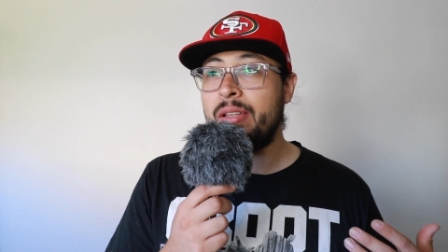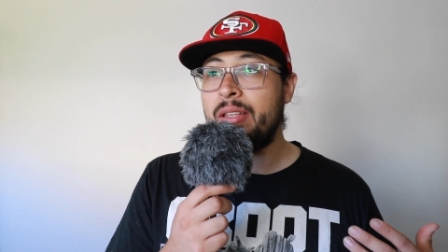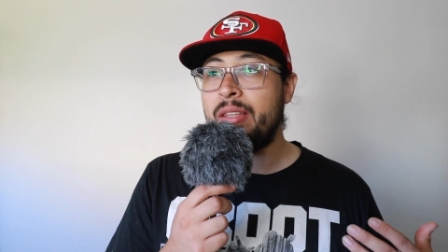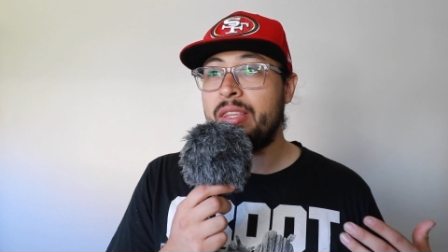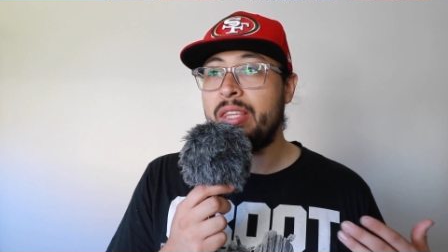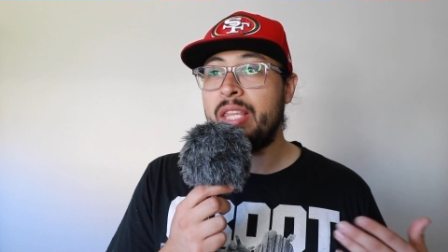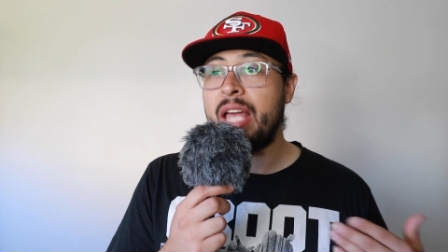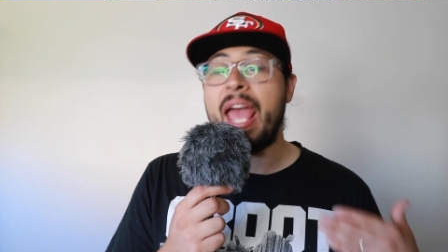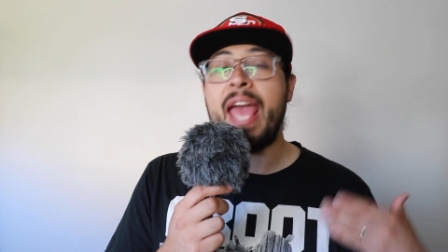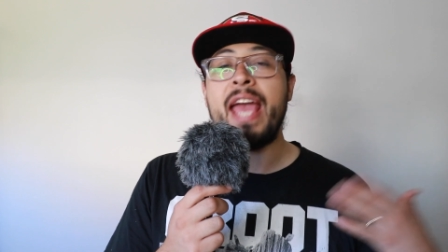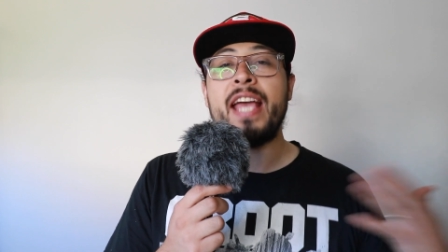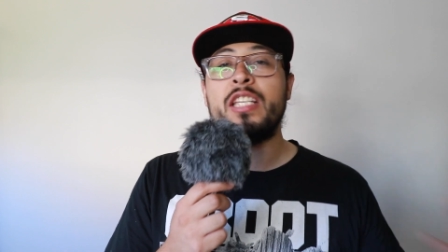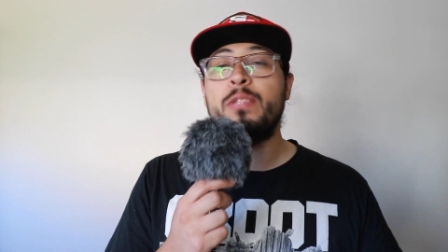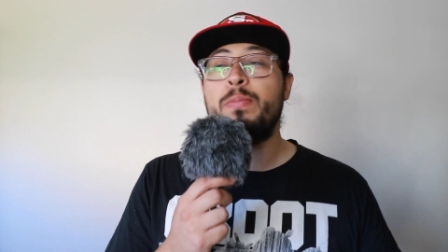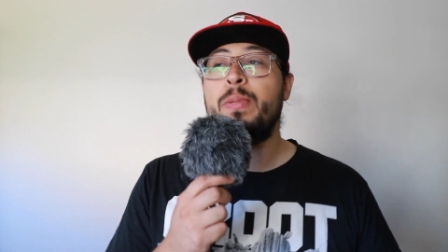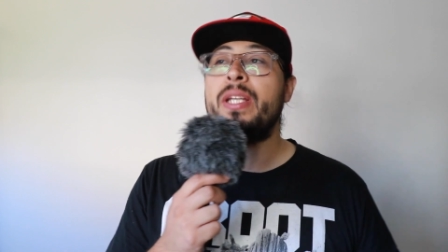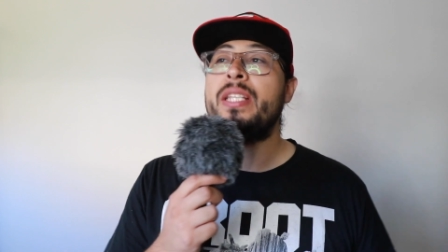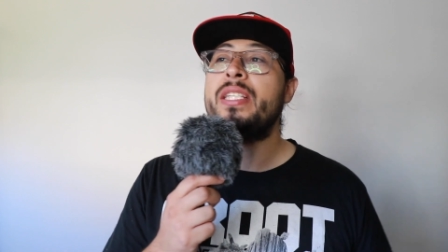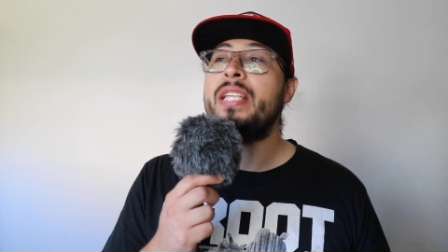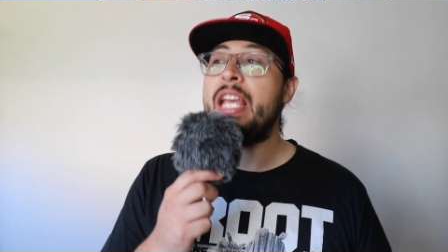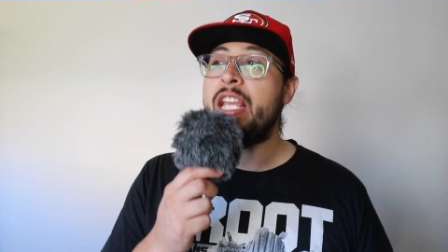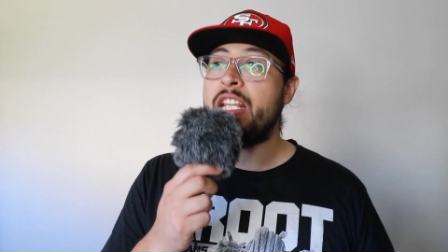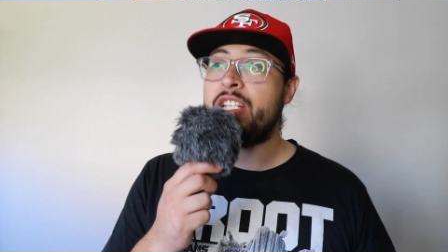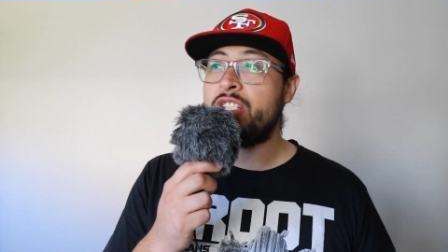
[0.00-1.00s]
the
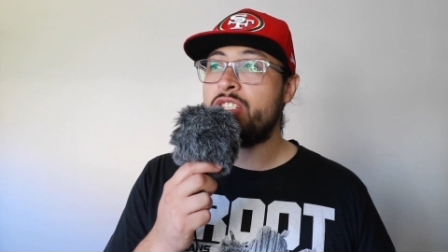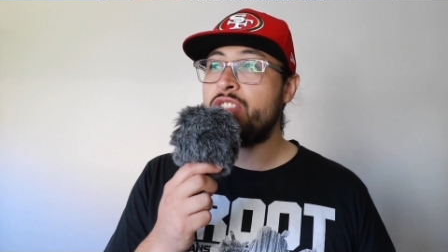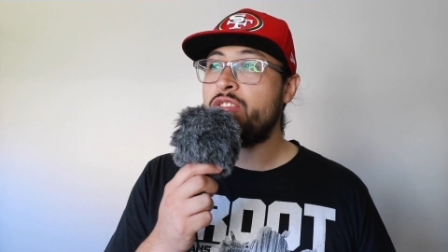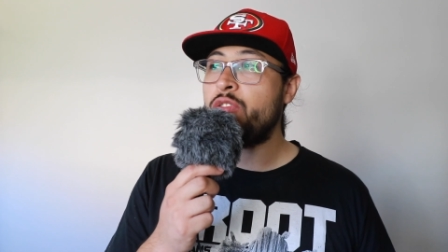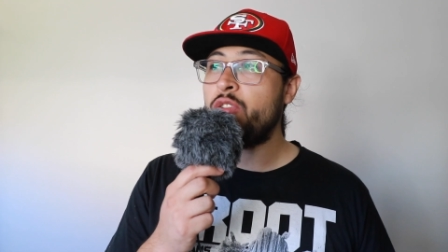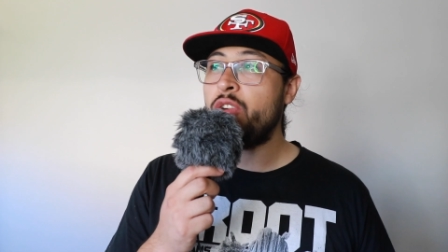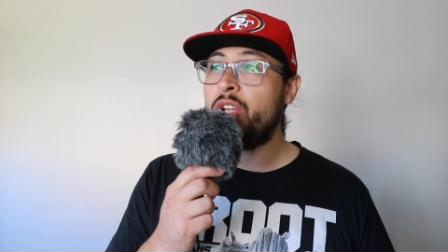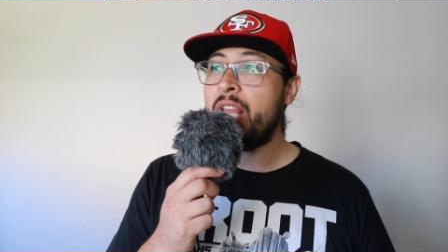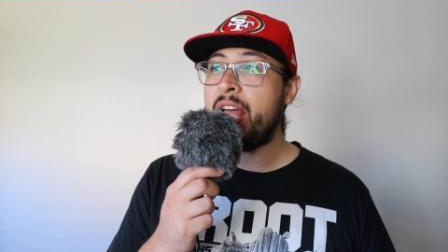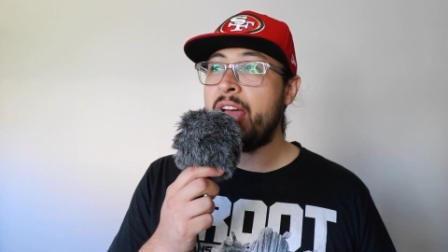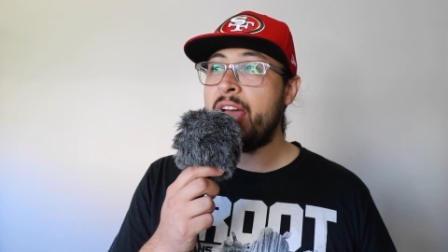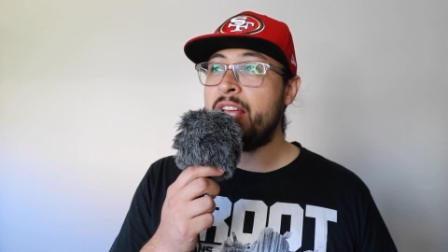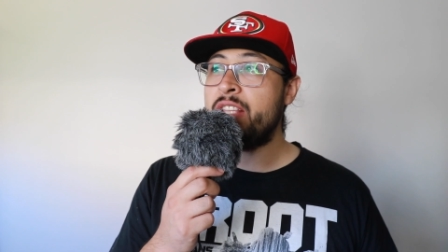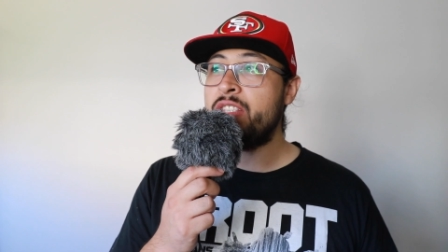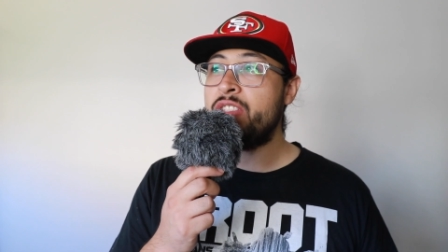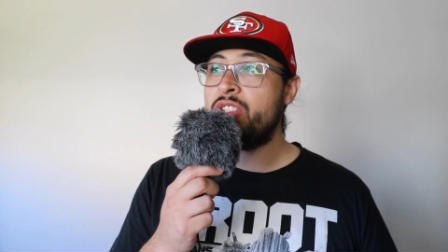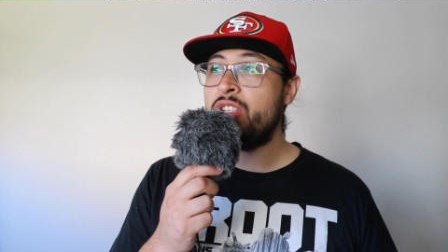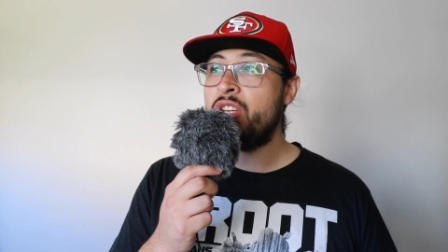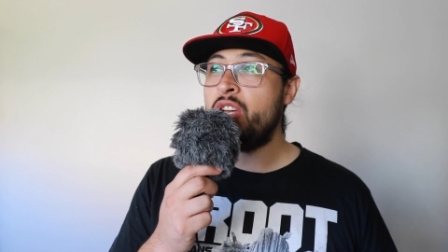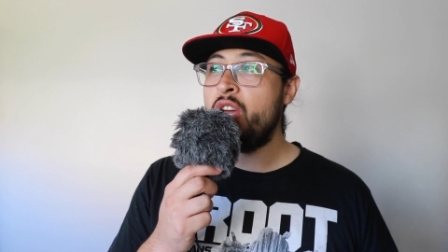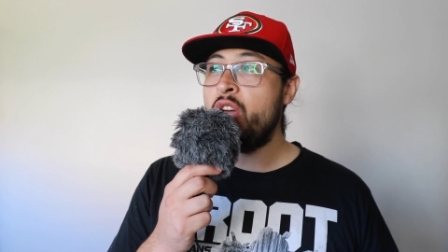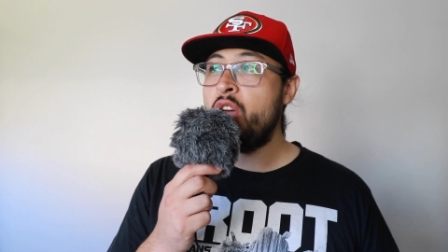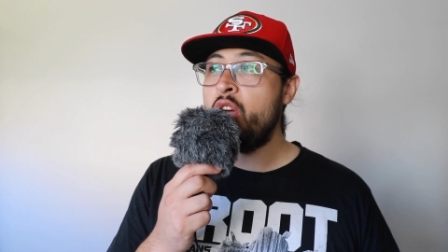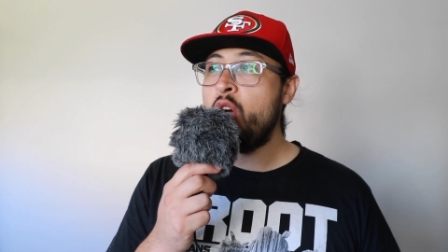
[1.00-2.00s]
expectations for
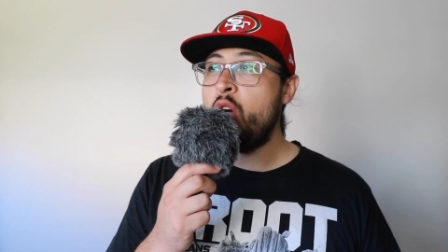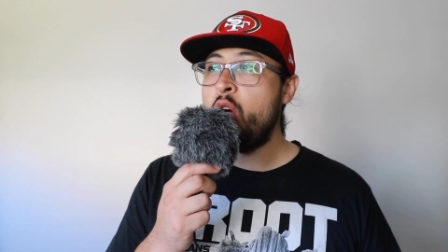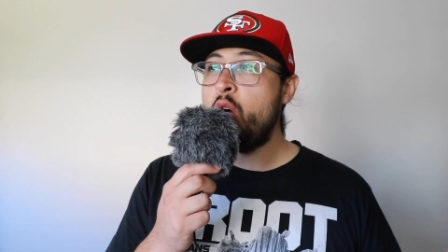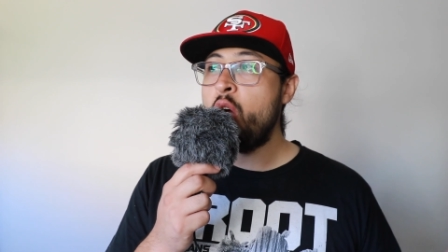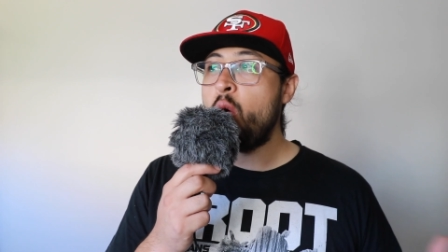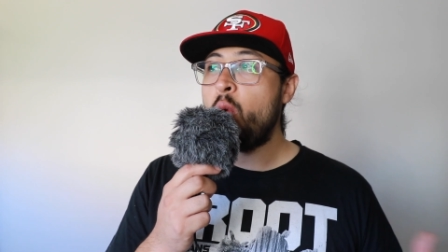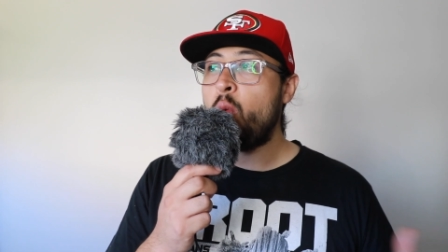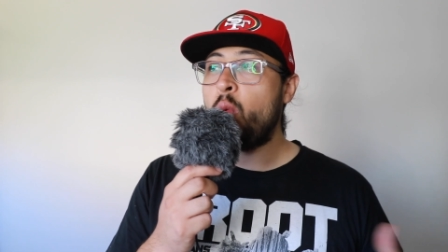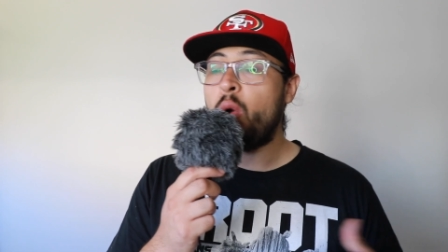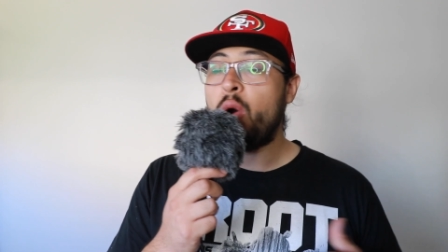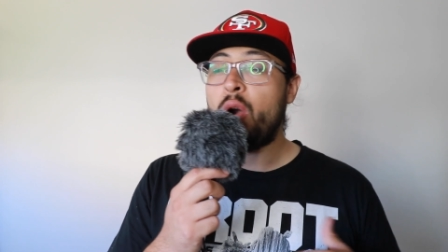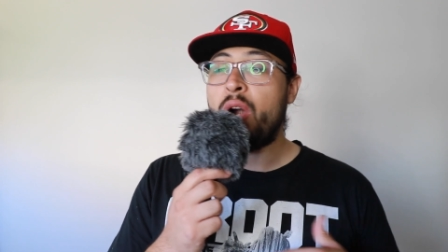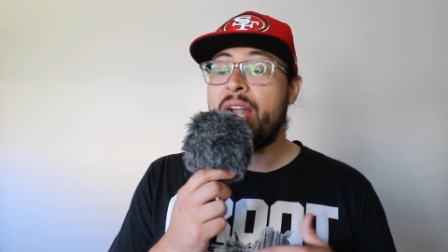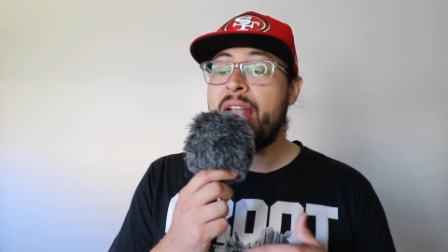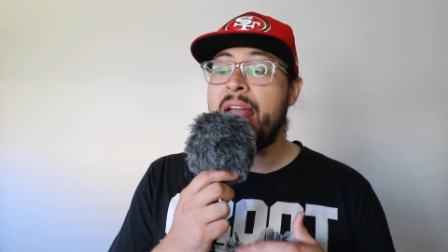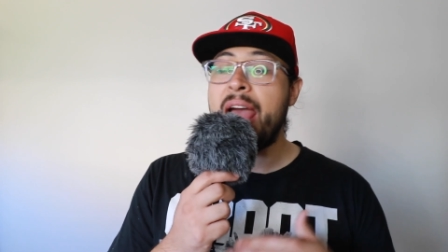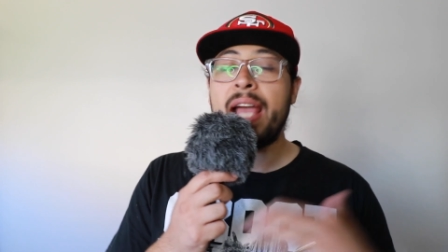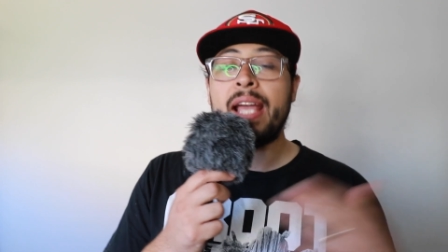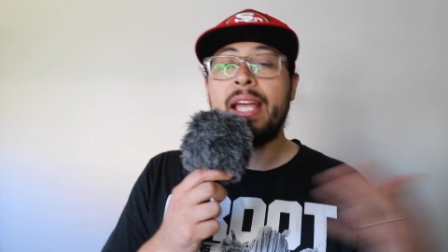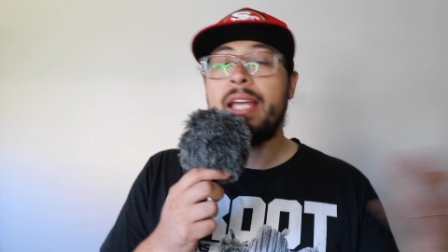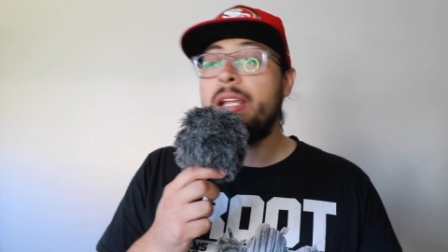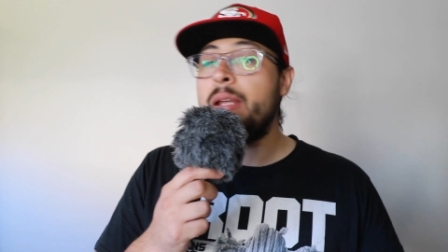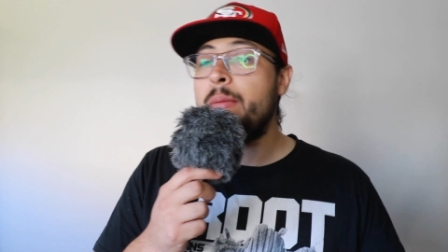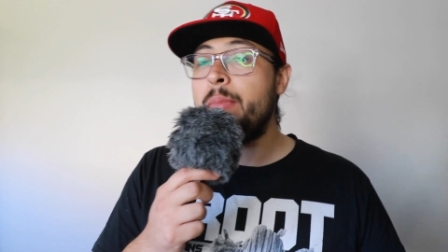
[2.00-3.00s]
Lance were
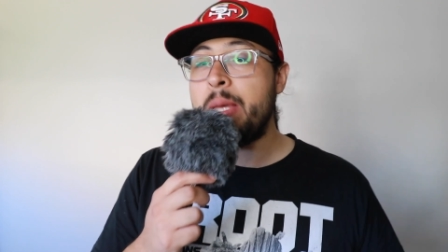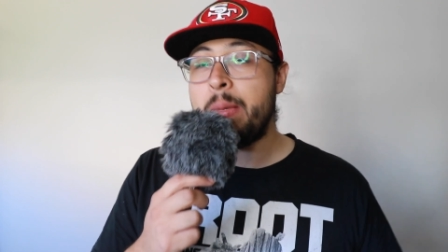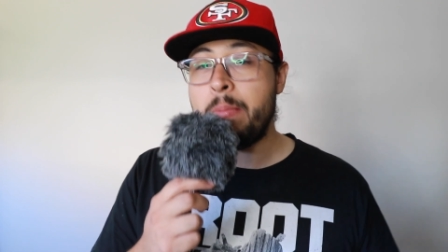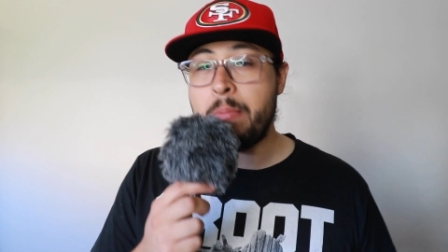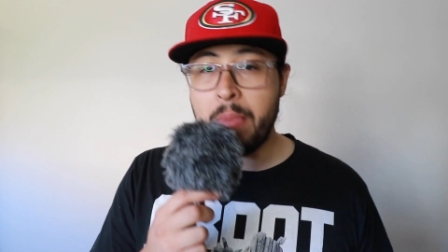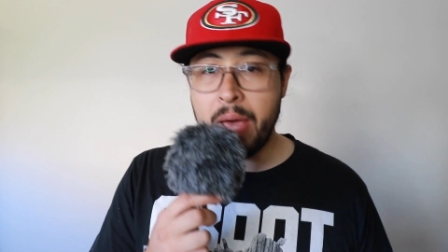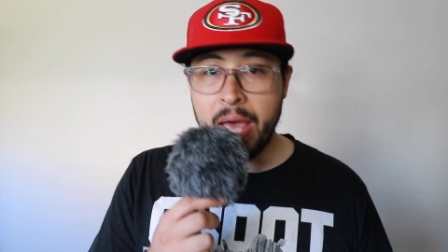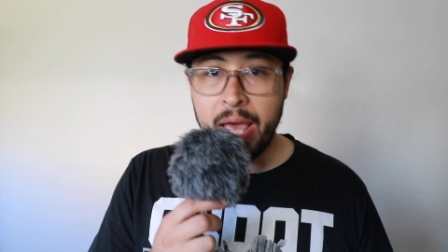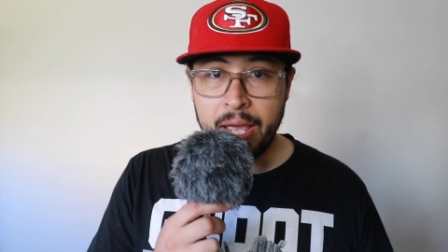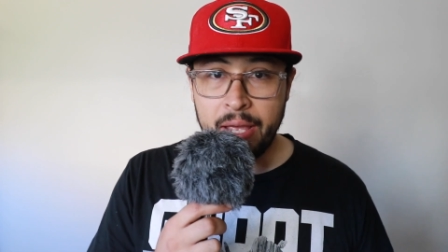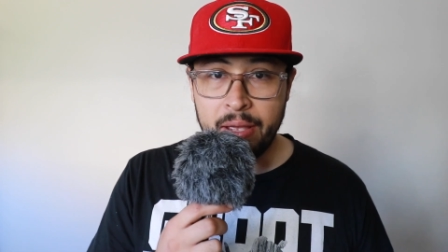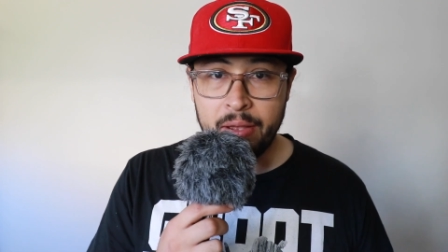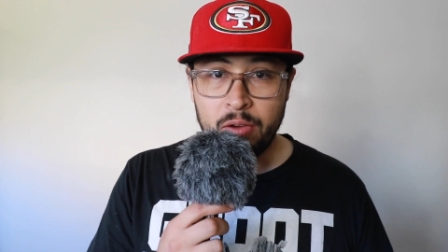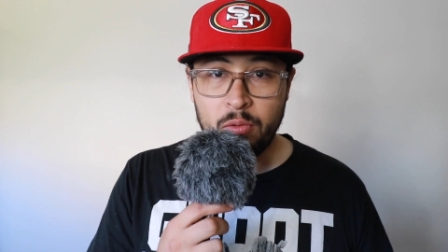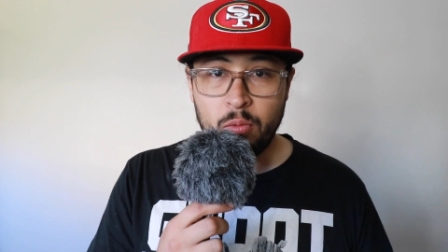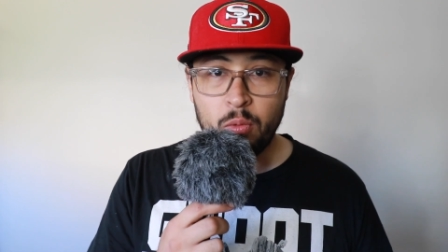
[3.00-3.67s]
not going to be met,